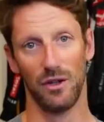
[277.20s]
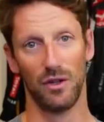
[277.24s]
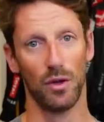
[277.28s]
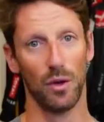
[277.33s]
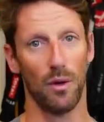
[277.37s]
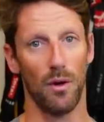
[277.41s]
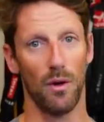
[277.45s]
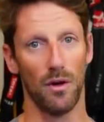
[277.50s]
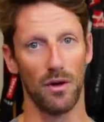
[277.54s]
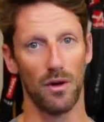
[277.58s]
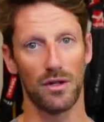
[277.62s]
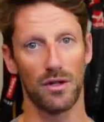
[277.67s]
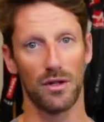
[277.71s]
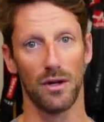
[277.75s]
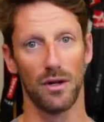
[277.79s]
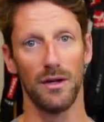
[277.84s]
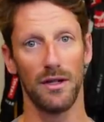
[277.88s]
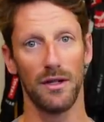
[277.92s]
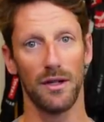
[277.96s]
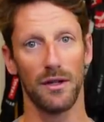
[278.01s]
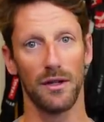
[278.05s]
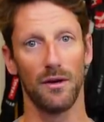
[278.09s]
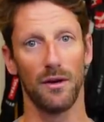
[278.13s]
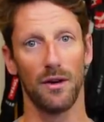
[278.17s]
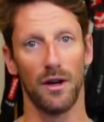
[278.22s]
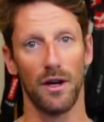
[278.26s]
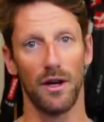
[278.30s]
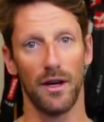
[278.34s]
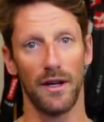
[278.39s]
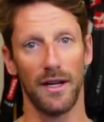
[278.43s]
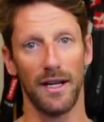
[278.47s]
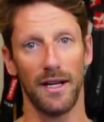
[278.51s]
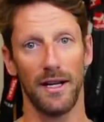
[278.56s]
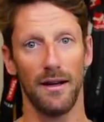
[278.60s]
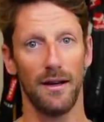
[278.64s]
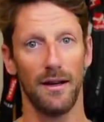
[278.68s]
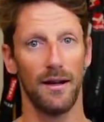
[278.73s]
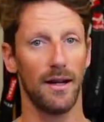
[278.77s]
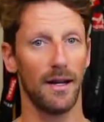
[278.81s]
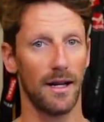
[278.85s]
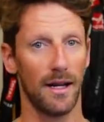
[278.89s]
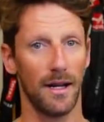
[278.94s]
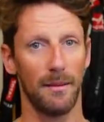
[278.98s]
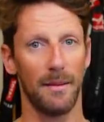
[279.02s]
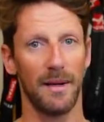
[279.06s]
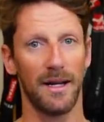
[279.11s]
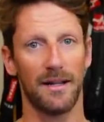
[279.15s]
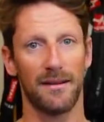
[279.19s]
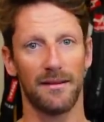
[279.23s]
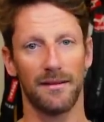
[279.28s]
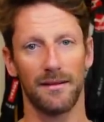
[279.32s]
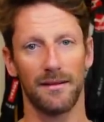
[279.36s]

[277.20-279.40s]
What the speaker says: Zhou also, you know, learning a little bit,